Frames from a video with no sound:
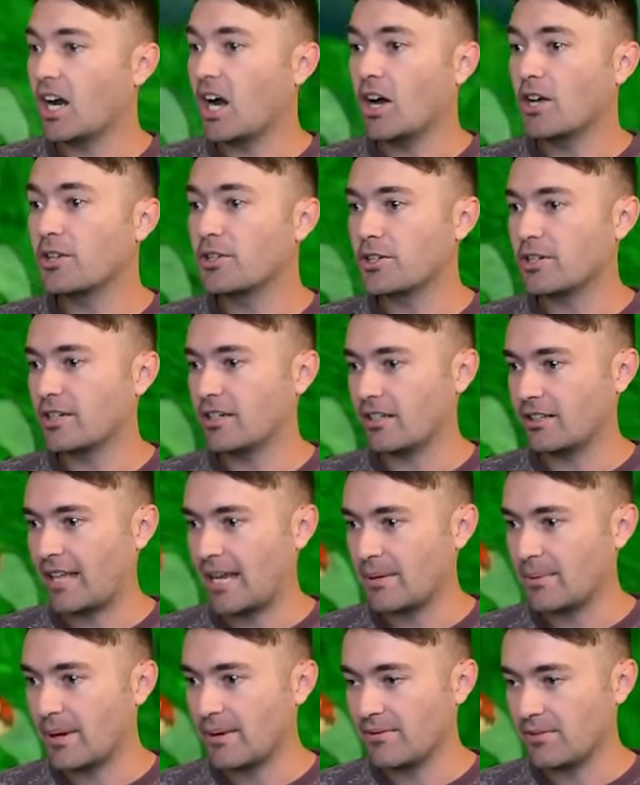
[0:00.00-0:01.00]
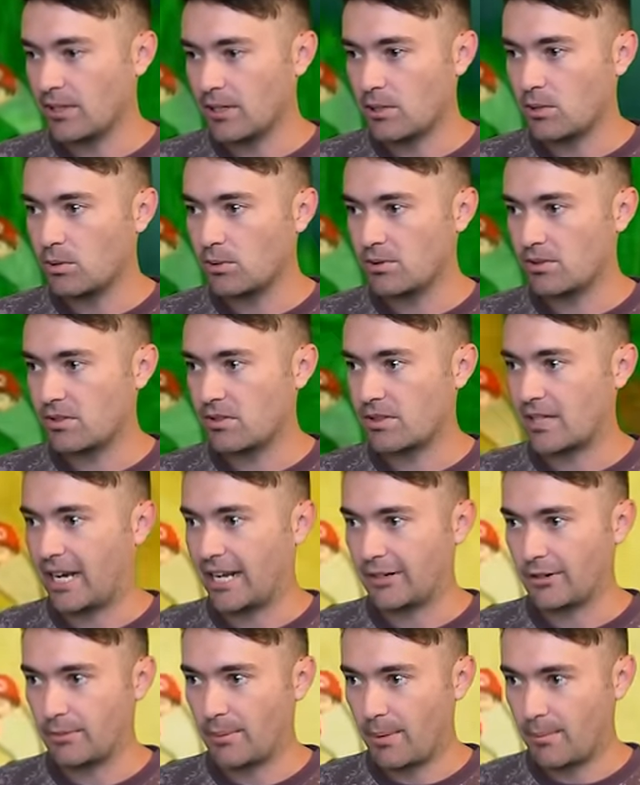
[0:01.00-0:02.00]
other lightweight vehicles,
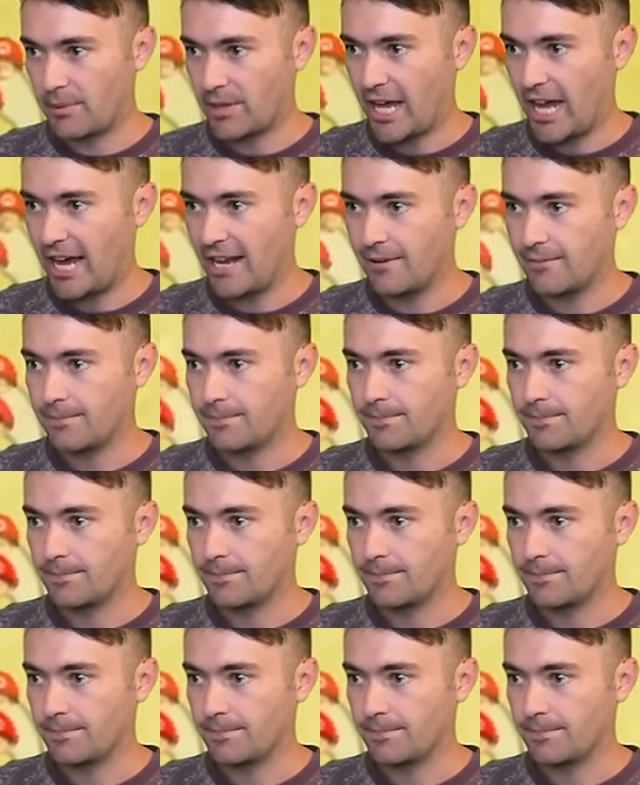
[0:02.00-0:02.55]
gotta remember that.